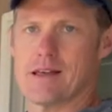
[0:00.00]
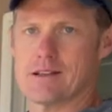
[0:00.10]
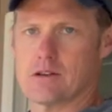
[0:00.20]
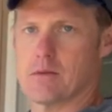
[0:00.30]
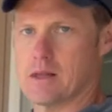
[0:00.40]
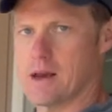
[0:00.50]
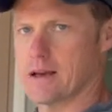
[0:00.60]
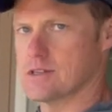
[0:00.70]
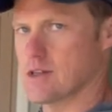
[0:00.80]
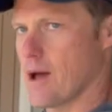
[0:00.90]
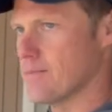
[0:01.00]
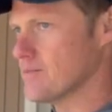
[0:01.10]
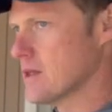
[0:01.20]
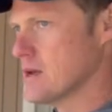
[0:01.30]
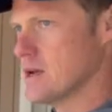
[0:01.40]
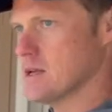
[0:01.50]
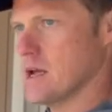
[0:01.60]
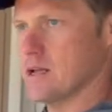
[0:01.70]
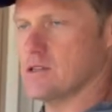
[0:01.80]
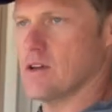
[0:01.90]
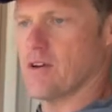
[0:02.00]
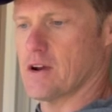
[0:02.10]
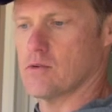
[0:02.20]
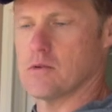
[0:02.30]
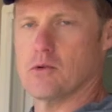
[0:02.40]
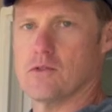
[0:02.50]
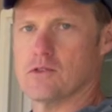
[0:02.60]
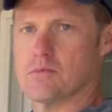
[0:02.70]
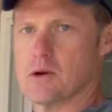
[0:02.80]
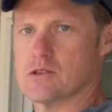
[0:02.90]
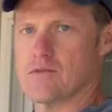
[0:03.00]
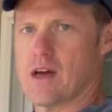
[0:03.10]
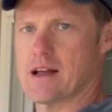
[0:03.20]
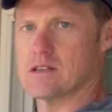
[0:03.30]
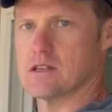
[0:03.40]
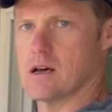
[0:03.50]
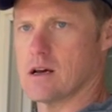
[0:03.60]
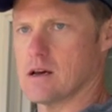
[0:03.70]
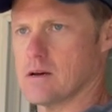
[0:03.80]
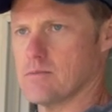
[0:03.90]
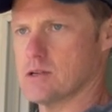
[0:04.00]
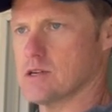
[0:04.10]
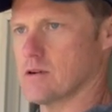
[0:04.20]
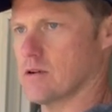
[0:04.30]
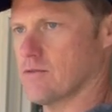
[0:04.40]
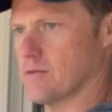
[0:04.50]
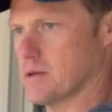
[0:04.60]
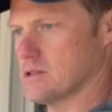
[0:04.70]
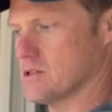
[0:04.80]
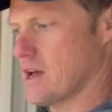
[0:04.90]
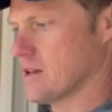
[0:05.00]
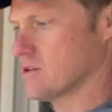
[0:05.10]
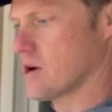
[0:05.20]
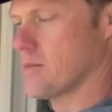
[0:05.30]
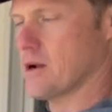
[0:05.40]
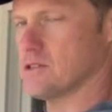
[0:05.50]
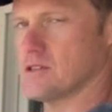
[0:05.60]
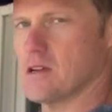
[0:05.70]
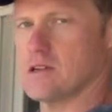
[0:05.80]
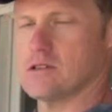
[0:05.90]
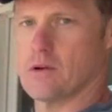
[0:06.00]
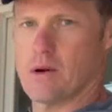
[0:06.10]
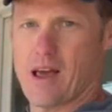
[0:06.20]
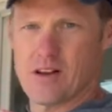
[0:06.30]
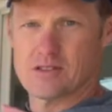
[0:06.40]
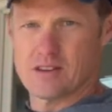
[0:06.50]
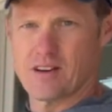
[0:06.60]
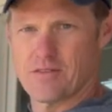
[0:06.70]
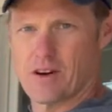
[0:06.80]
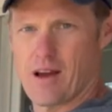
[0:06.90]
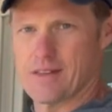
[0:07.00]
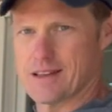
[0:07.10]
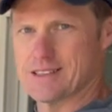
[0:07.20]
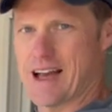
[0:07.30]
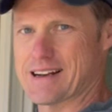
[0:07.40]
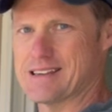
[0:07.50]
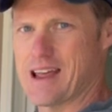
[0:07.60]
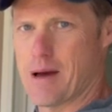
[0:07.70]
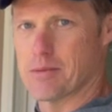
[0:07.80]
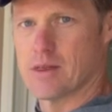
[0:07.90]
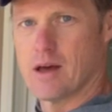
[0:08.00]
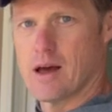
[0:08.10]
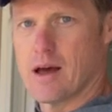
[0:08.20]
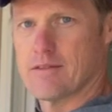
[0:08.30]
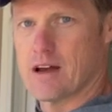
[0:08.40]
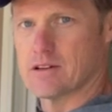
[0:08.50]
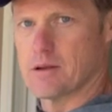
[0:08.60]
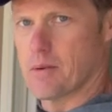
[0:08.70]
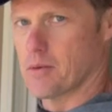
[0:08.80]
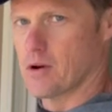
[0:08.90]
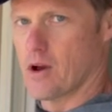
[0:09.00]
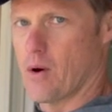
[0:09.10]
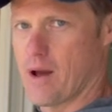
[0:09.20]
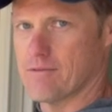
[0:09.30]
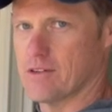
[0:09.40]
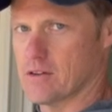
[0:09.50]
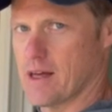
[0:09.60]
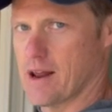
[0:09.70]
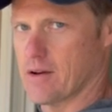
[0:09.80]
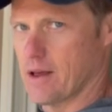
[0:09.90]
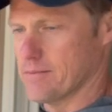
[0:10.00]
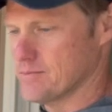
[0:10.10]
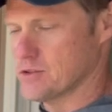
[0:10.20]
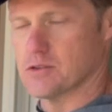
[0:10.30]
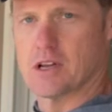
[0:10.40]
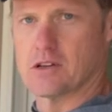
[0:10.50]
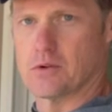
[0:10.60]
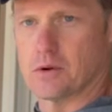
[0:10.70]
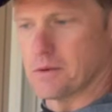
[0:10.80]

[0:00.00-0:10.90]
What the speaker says: That's gonna be the next step, and see if I can remove as much of that material from the inside of the guitar bodies as I need to. And I also need to figure out the exact depth, how deep I'm gonna go. I haven't figured that out yet, so stay tuned.